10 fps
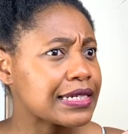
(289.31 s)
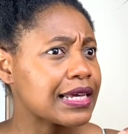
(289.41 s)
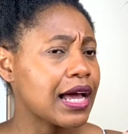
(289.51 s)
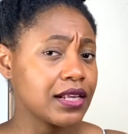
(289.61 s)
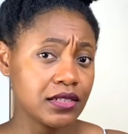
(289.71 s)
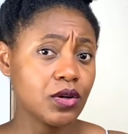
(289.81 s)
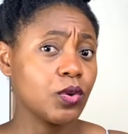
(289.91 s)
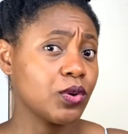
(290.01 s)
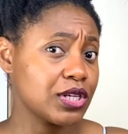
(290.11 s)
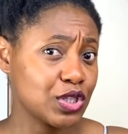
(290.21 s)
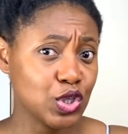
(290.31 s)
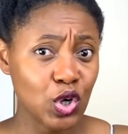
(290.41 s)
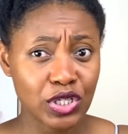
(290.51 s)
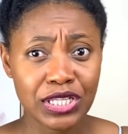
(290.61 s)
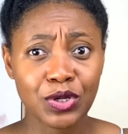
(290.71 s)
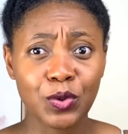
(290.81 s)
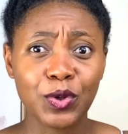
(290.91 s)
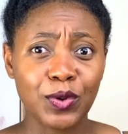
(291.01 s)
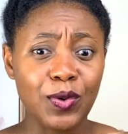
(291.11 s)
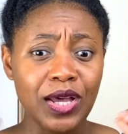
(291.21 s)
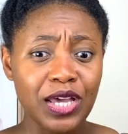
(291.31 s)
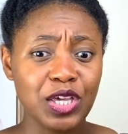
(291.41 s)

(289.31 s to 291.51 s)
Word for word: castor oil is not the oil.